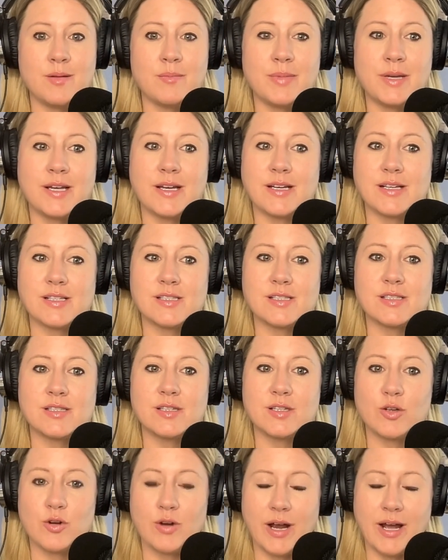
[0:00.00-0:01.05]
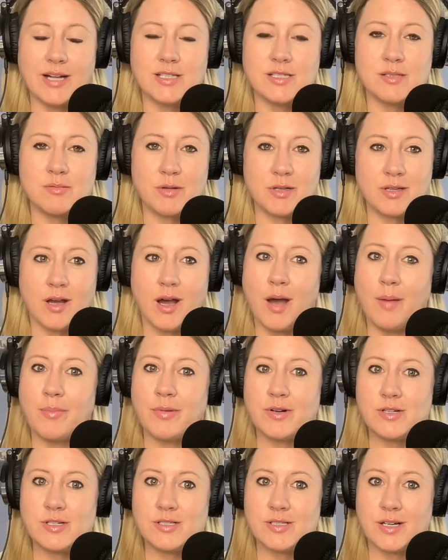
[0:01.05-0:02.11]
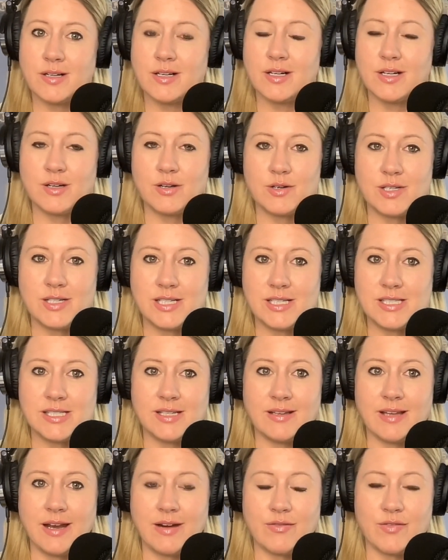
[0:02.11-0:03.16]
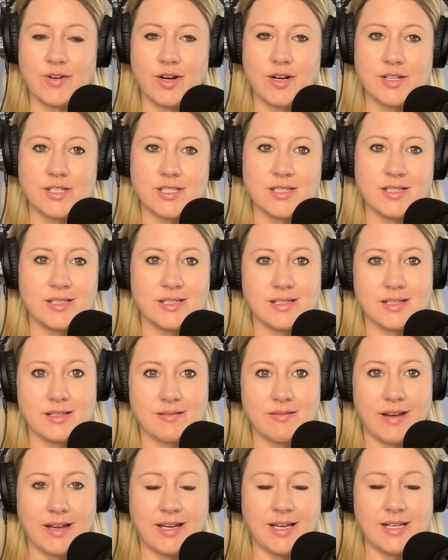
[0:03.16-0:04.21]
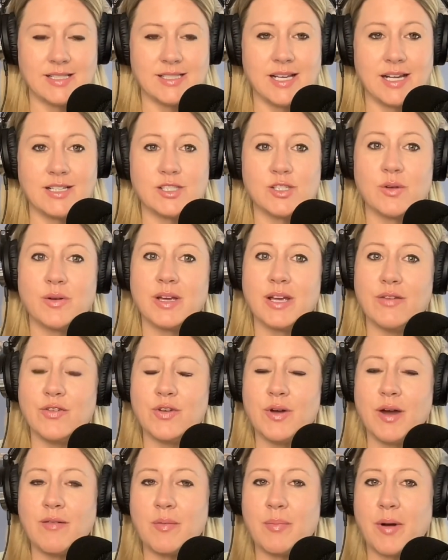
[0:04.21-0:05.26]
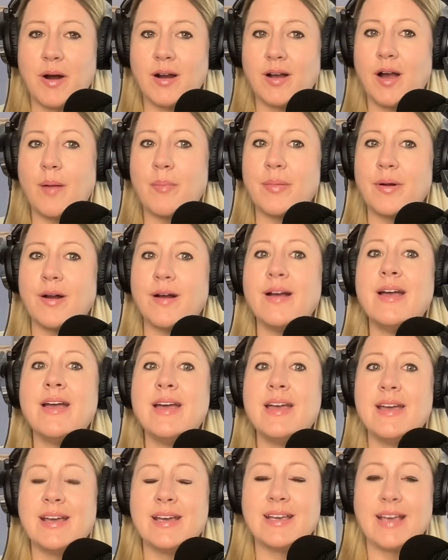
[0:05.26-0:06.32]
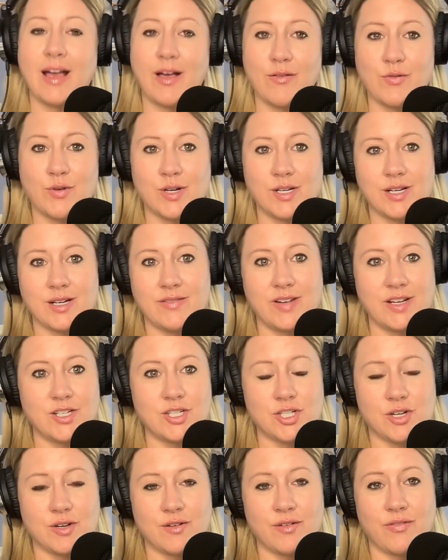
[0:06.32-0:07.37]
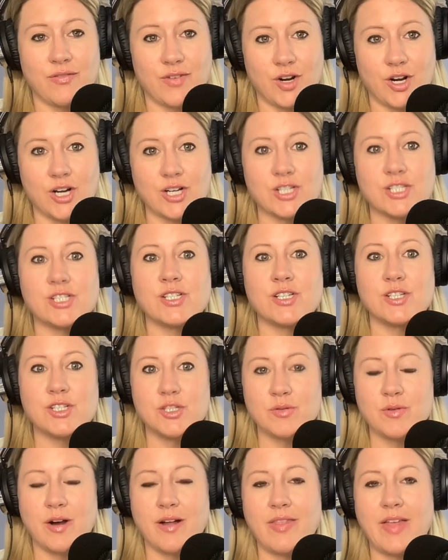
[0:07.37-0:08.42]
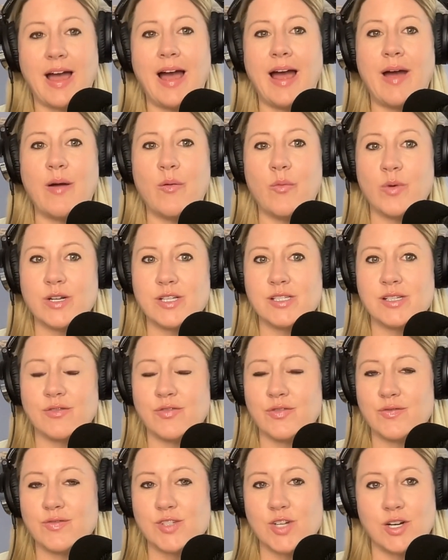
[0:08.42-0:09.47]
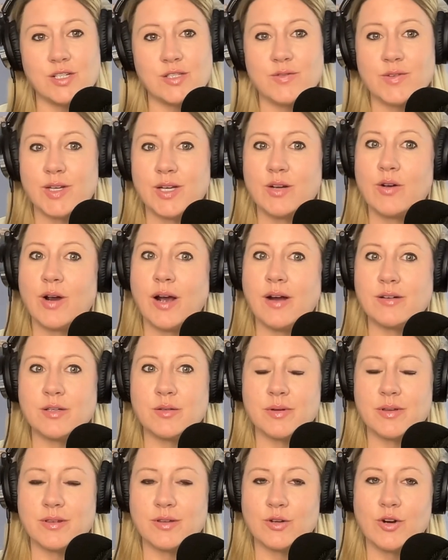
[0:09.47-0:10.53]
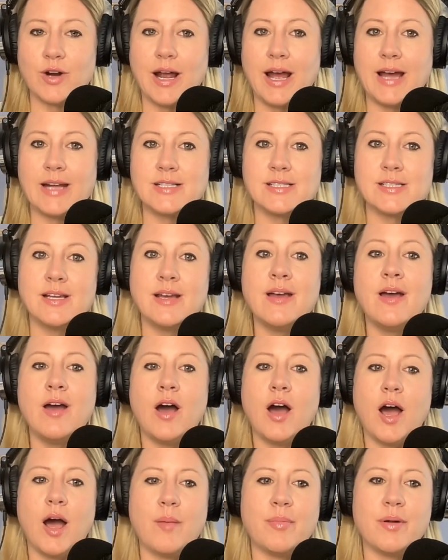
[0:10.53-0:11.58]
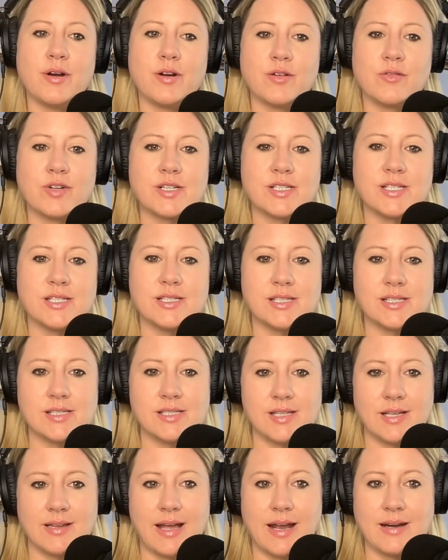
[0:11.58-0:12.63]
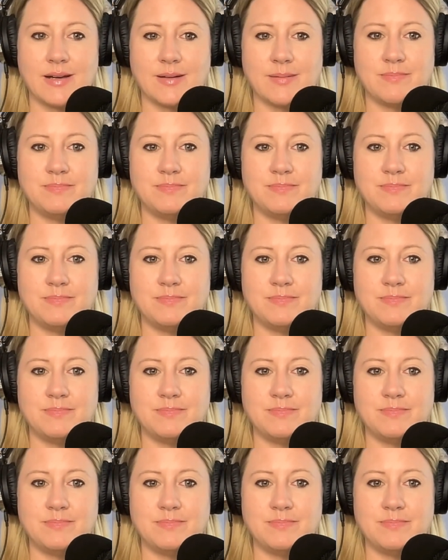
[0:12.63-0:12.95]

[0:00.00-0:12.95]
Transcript: because the grads with the hoppers, they're going to go to Disneyland first, like I said. So if you have a park hopper, California Adventure first, do all that. And once it starts feeling crowded with the grads, hop on over to Disneyland.